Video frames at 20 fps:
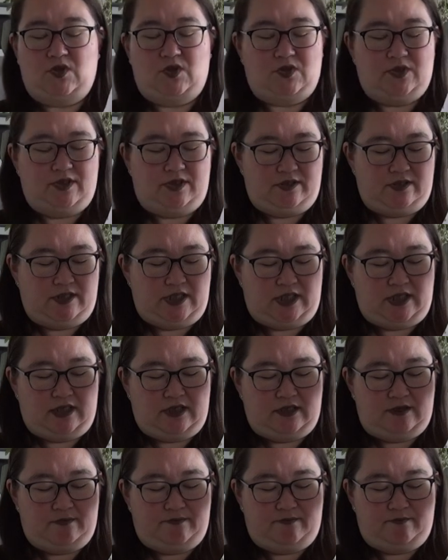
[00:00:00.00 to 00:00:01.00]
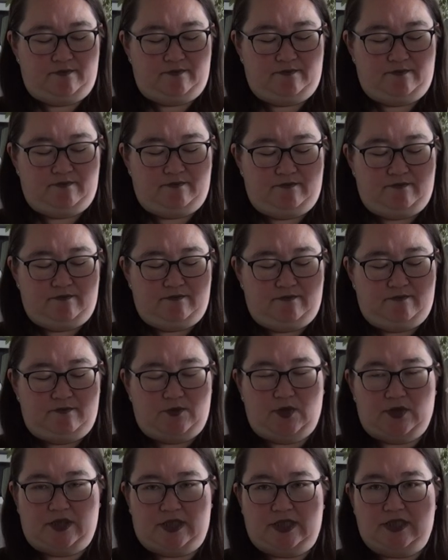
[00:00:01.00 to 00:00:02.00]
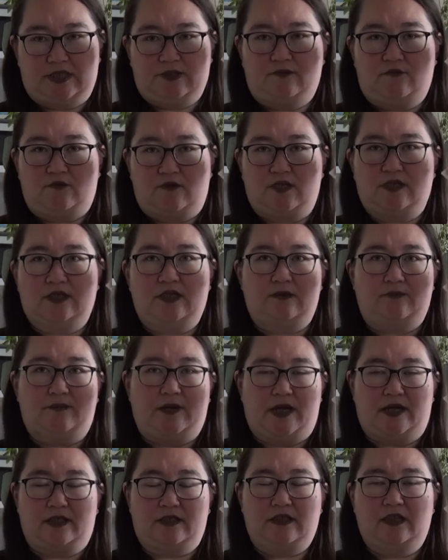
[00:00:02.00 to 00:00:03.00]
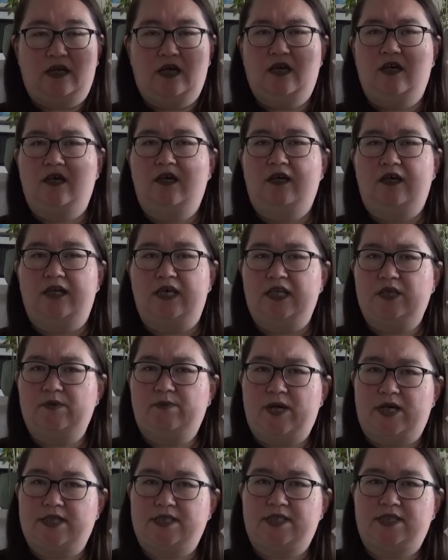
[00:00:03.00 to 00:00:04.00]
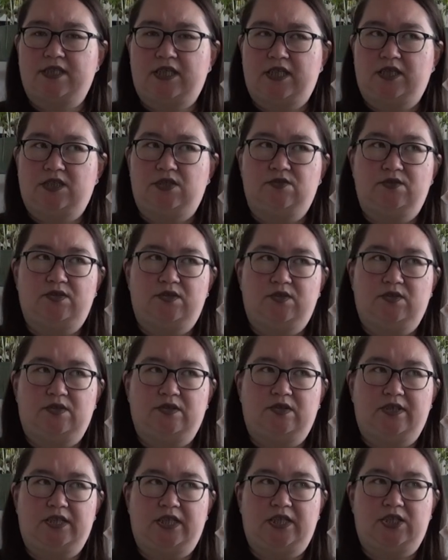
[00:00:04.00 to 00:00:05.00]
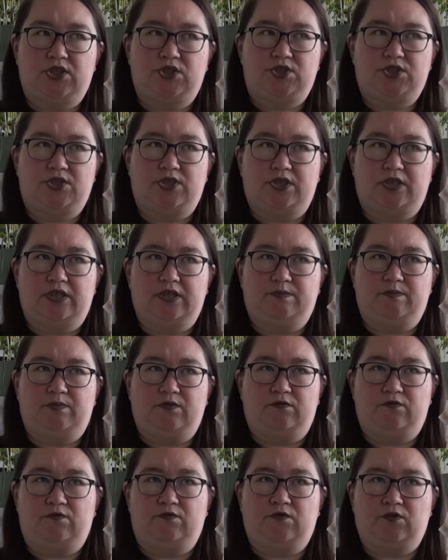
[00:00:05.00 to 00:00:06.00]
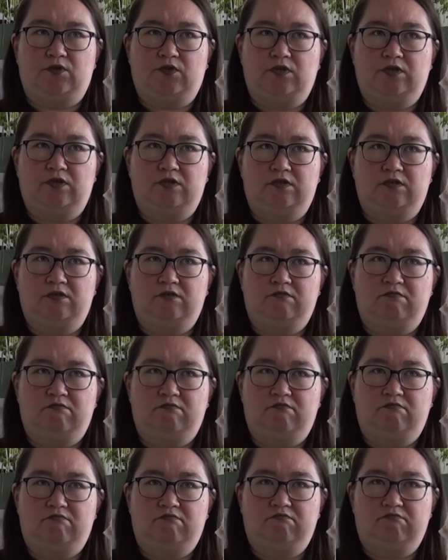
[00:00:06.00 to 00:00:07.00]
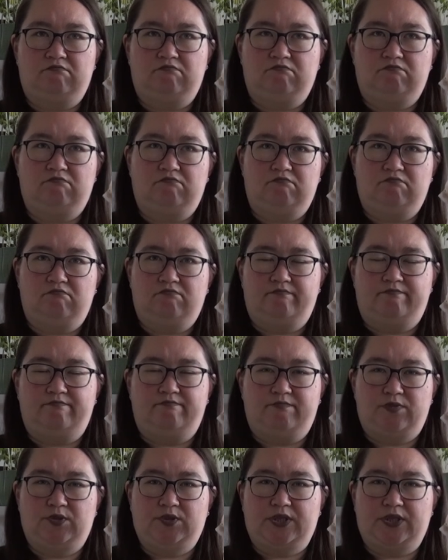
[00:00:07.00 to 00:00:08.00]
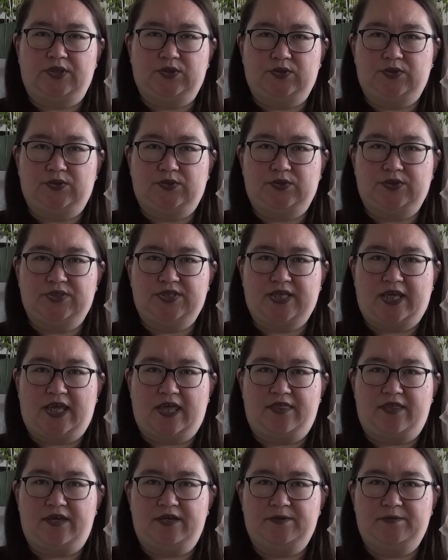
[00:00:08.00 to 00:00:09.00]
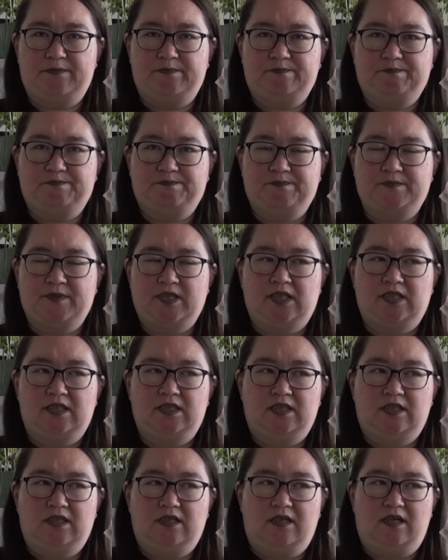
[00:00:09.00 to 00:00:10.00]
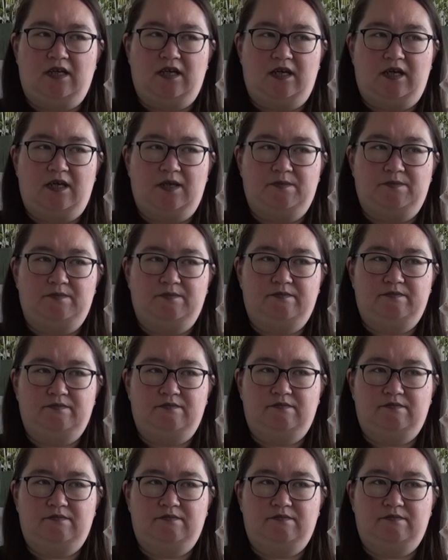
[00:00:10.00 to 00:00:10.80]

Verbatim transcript: on the bodies front and back in the pattern they do it each side before putting it all together, um,